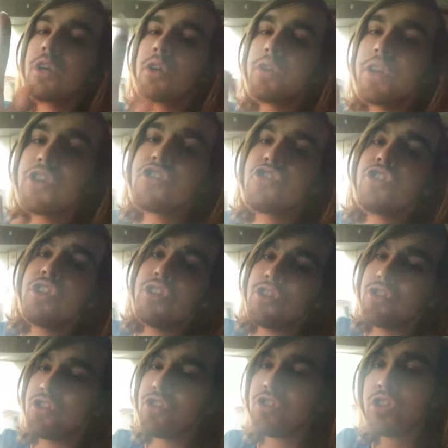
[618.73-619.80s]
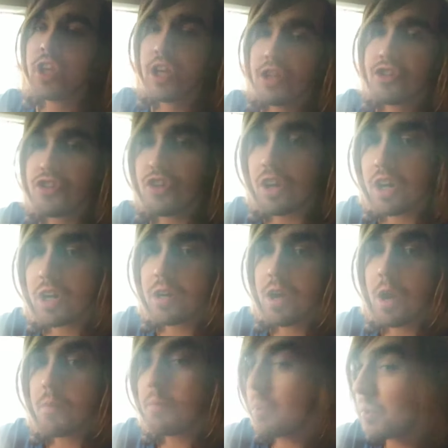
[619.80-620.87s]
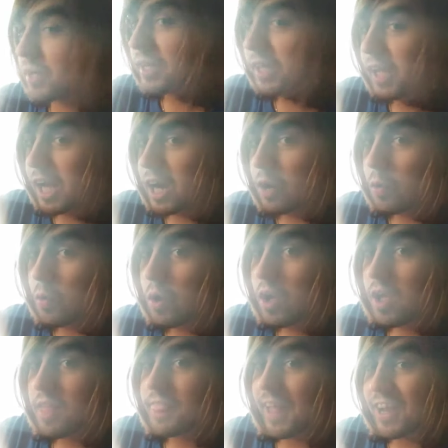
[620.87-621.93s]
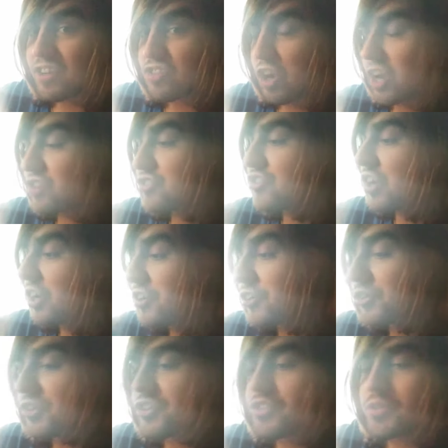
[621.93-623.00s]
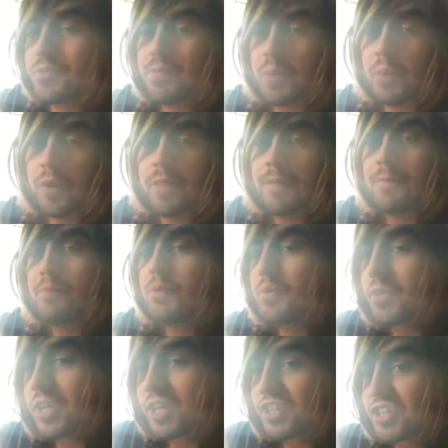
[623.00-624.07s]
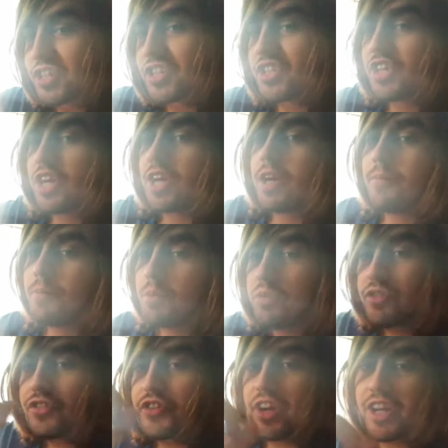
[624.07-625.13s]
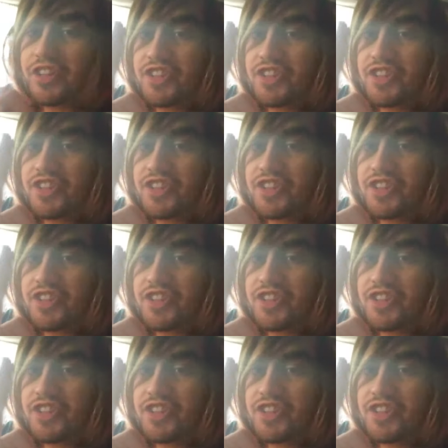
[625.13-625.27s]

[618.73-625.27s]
Christians start pointing out that transgenderism or the Buddhists, Mudra